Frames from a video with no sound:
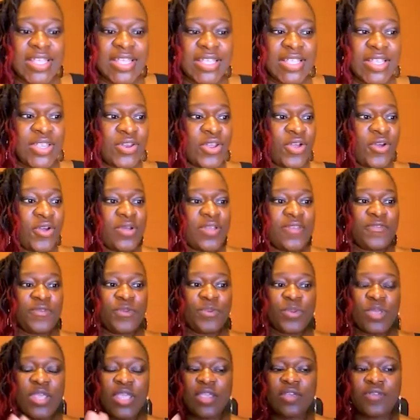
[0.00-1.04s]
if
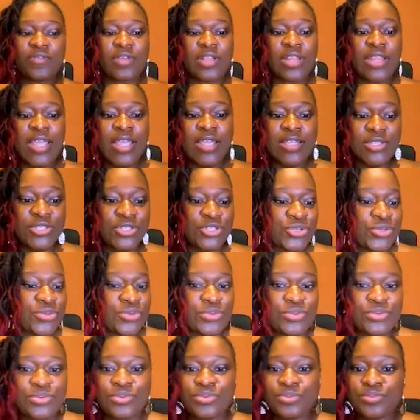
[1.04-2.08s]
you can't relate
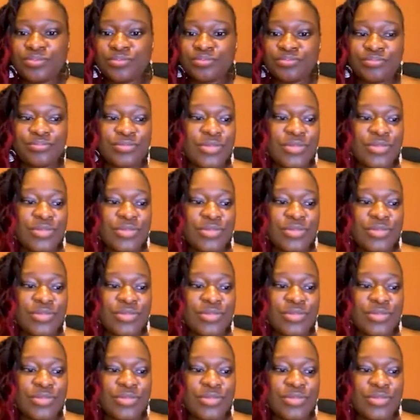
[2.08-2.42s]
to,